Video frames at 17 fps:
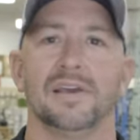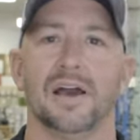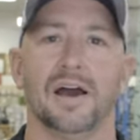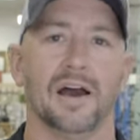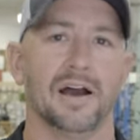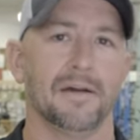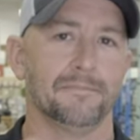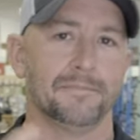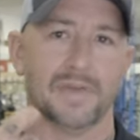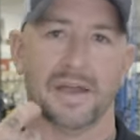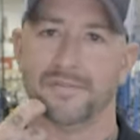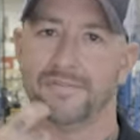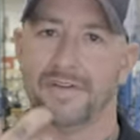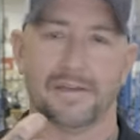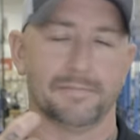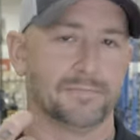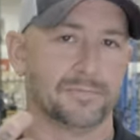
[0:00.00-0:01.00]
um, I've
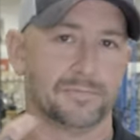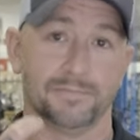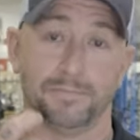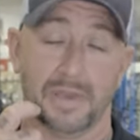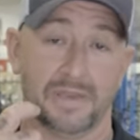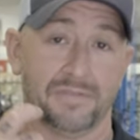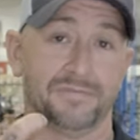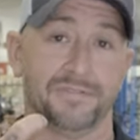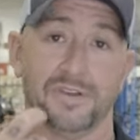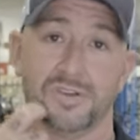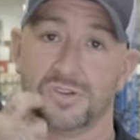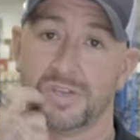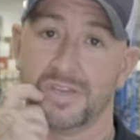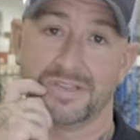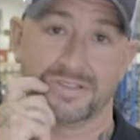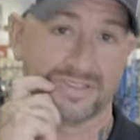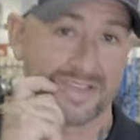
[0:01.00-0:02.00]
had big fish
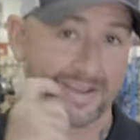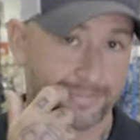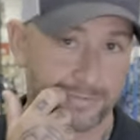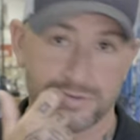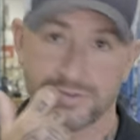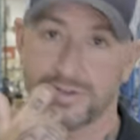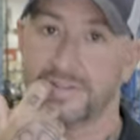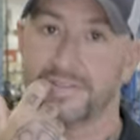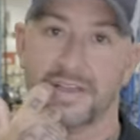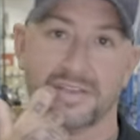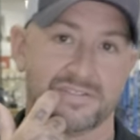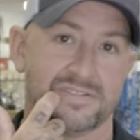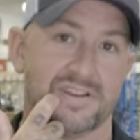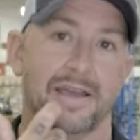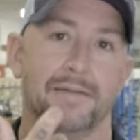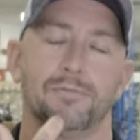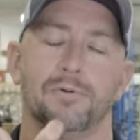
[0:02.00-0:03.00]
get leverage on that
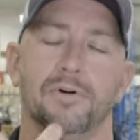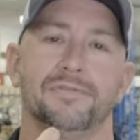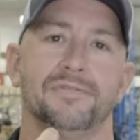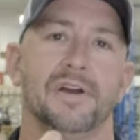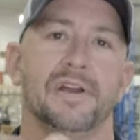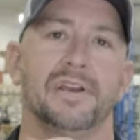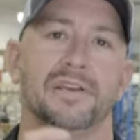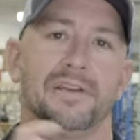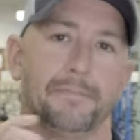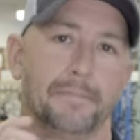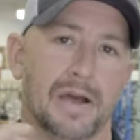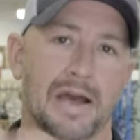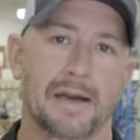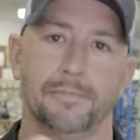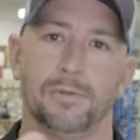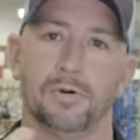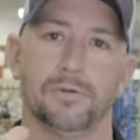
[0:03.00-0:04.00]
snap while fighting and
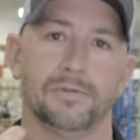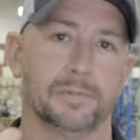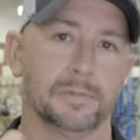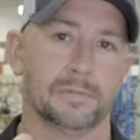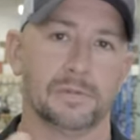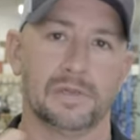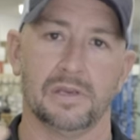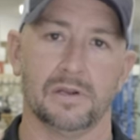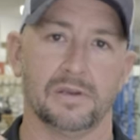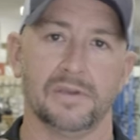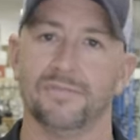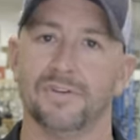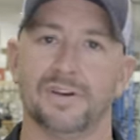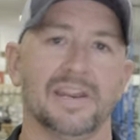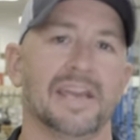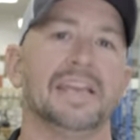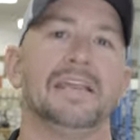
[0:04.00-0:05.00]
pop open. You know, even
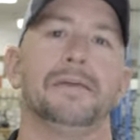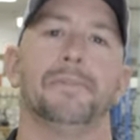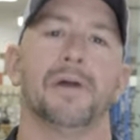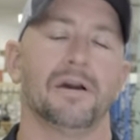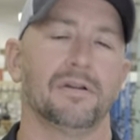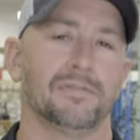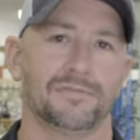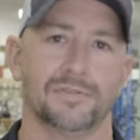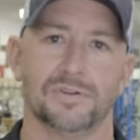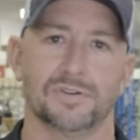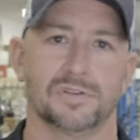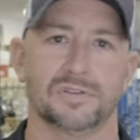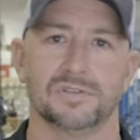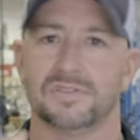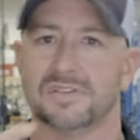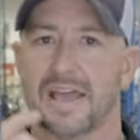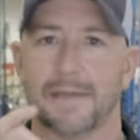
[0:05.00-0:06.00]
an eighty pound fish
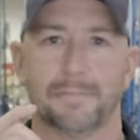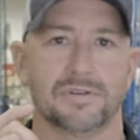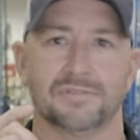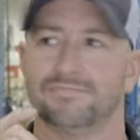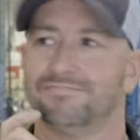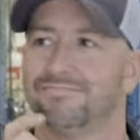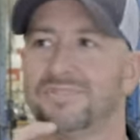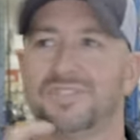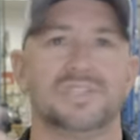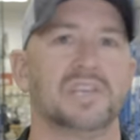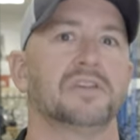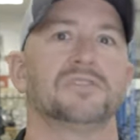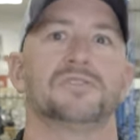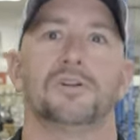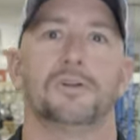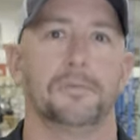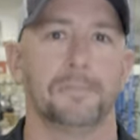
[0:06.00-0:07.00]
could snap a six
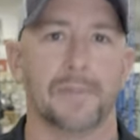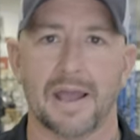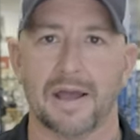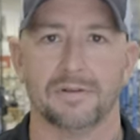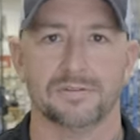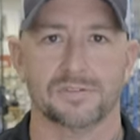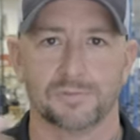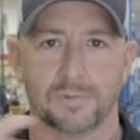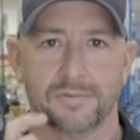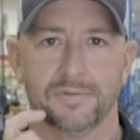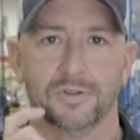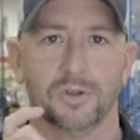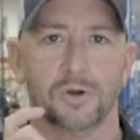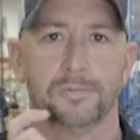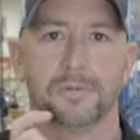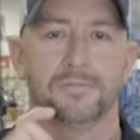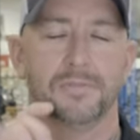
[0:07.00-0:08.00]
hundred pound swivel
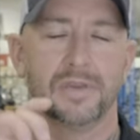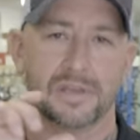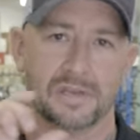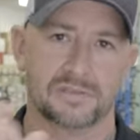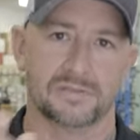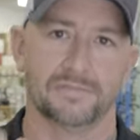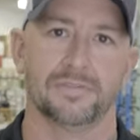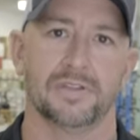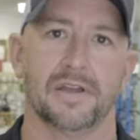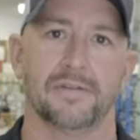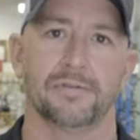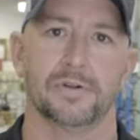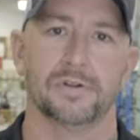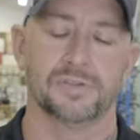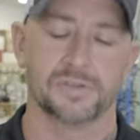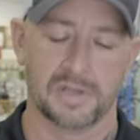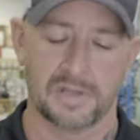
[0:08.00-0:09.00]
open because of
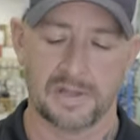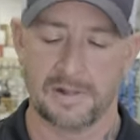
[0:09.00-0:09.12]
leverage.